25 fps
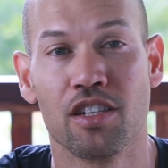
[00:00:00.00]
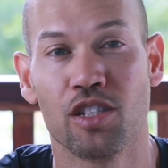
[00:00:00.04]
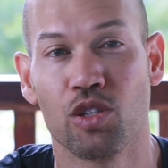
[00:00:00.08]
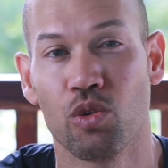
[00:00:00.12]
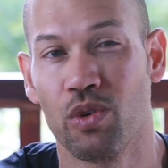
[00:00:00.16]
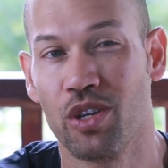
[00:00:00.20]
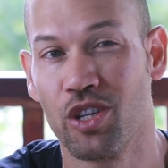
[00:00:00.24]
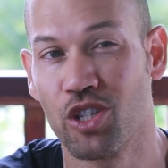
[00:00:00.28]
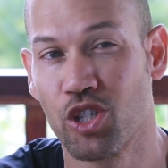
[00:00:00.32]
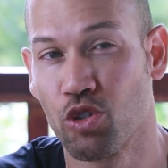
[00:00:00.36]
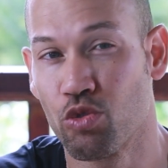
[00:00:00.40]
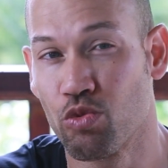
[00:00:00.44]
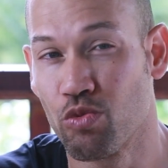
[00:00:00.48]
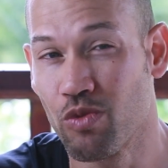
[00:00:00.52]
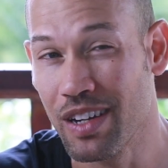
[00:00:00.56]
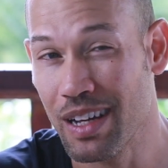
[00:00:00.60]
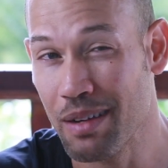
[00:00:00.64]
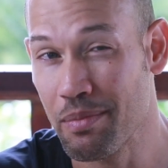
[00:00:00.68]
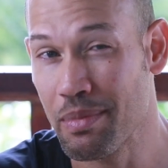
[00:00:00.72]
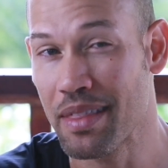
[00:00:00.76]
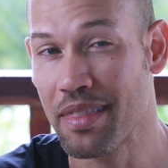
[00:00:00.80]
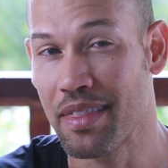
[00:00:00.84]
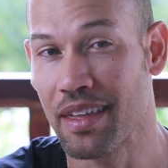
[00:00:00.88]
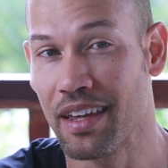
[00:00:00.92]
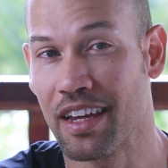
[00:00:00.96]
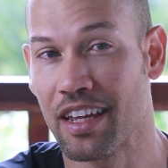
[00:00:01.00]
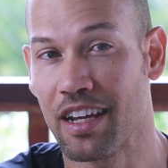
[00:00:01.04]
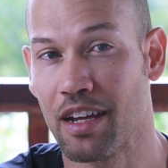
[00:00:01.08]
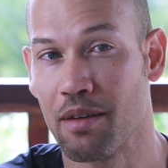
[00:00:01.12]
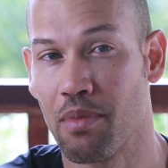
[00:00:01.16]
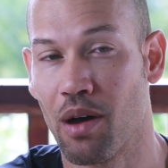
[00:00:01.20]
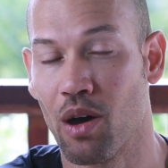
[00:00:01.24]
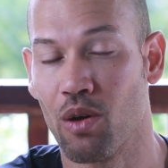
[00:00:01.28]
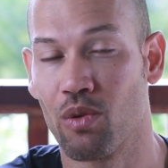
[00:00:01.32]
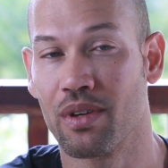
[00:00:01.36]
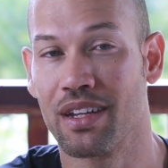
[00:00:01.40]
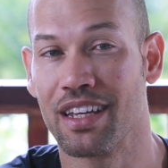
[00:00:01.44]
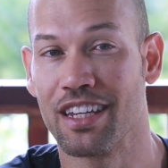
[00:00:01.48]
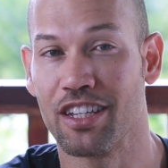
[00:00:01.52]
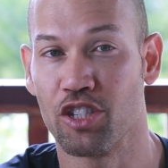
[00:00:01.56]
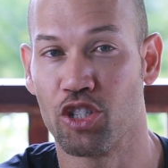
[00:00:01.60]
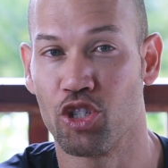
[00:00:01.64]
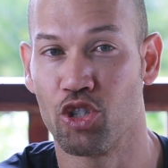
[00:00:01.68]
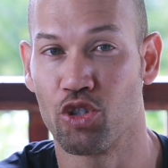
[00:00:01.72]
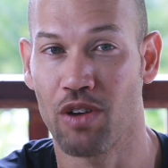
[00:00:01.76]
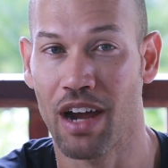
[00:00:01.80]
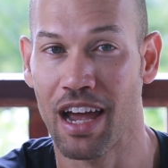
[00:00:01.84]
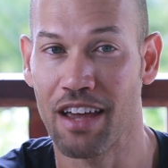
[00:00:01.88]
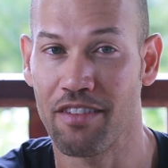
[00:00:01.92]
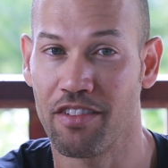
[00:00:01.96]
So what you should really be thinking about is
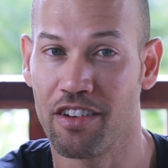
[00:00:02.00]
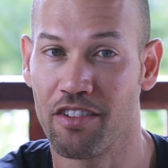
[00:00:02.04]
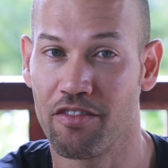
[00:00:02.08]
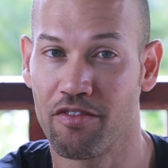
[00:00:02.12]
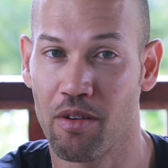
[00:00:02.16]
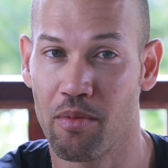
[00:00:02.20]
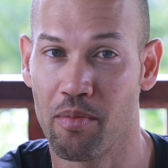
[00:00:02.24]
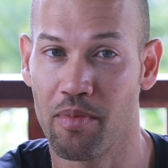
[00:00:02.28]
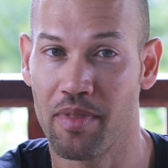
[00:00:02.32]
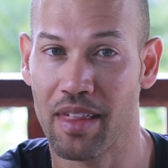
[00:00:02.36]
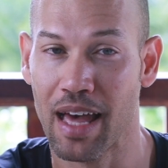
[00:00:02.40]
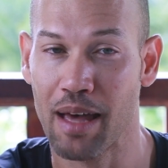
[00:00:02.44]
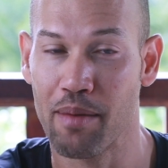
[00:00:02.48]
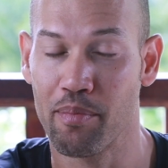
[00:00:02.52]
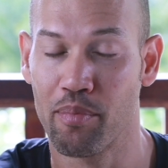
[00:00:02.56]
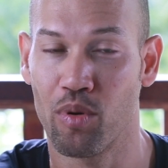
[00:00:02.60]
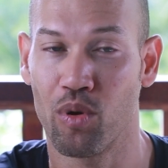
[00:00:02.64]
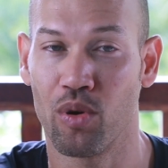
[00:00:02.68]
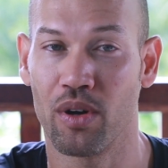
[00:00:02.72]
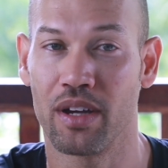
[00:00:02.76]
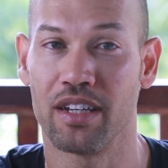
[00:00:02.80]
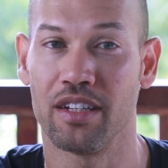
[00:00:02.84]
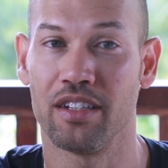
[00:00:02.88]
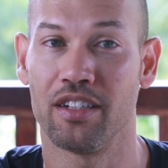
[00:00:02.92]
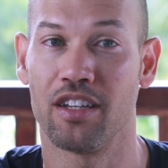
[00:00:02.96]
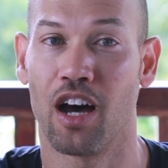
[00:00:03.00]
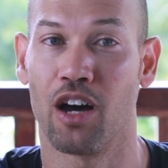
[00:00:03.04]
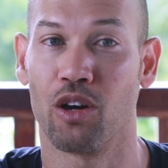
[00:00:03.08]
driving from that point